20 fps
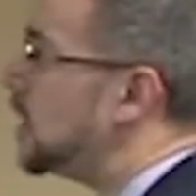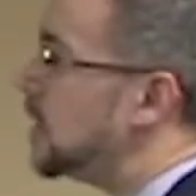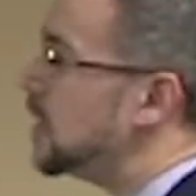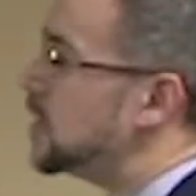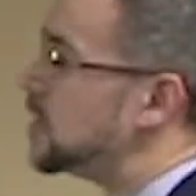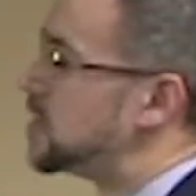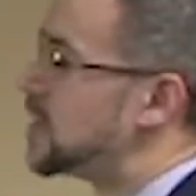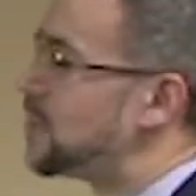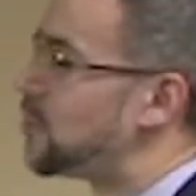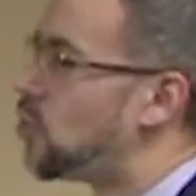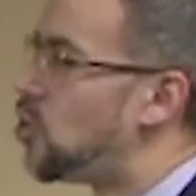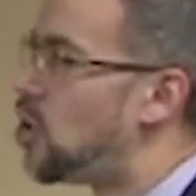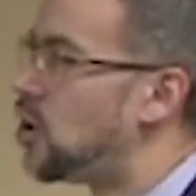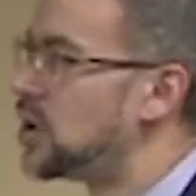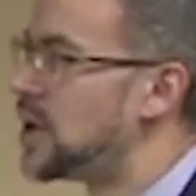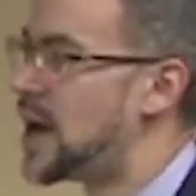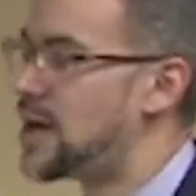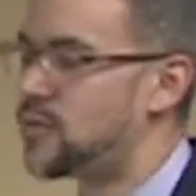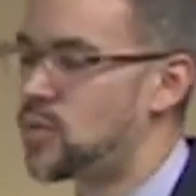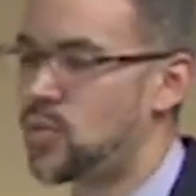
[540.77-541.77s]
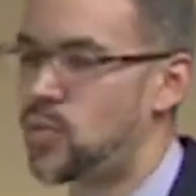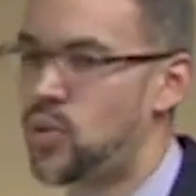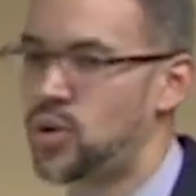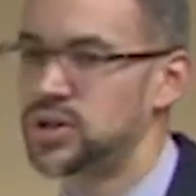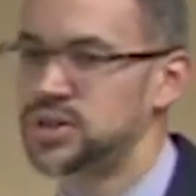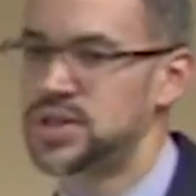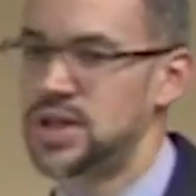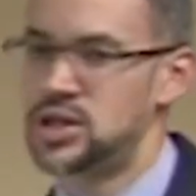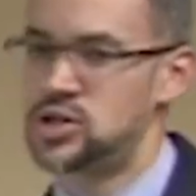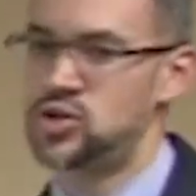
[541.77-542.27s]
Several online
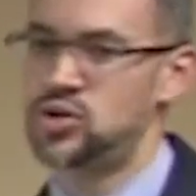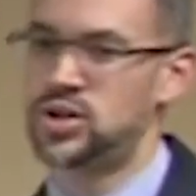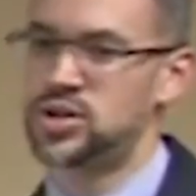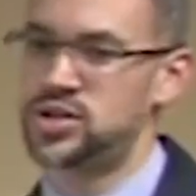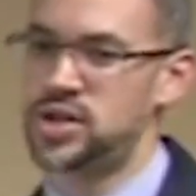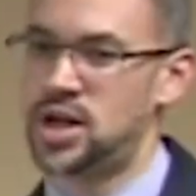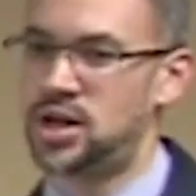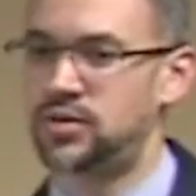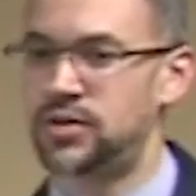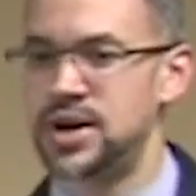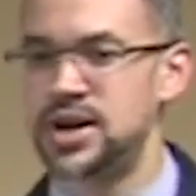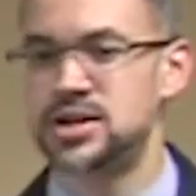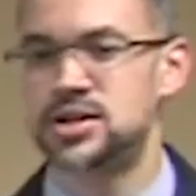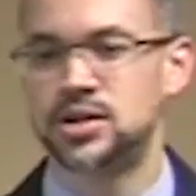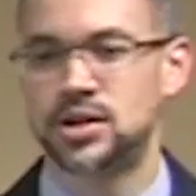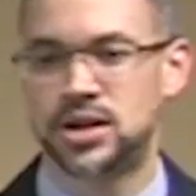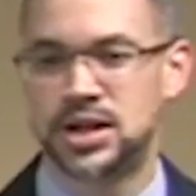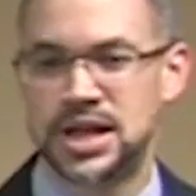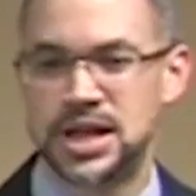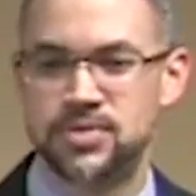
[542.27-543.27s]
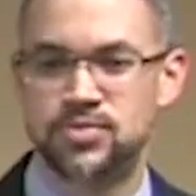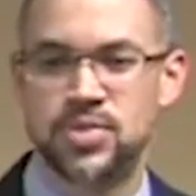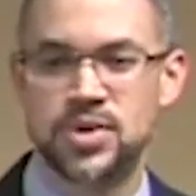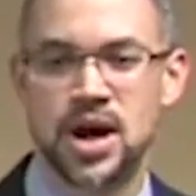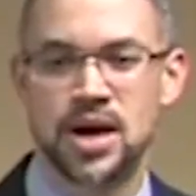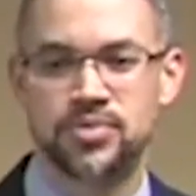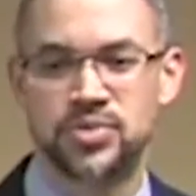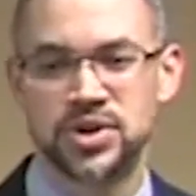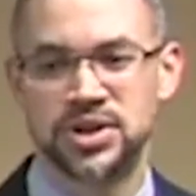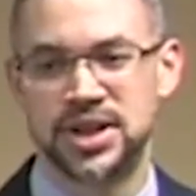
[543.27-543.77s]
reports that you can generate to keep
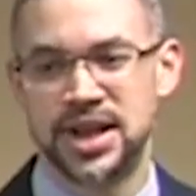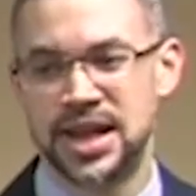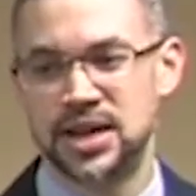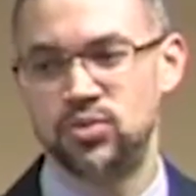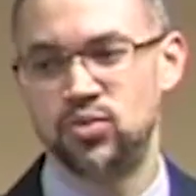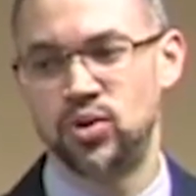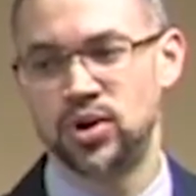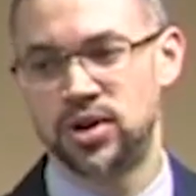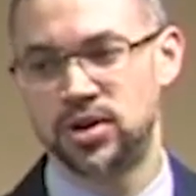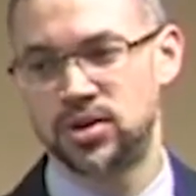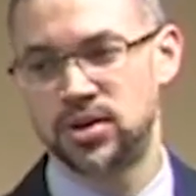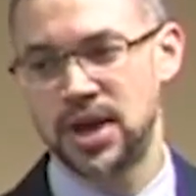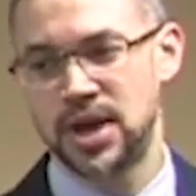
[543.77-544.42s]
up to date with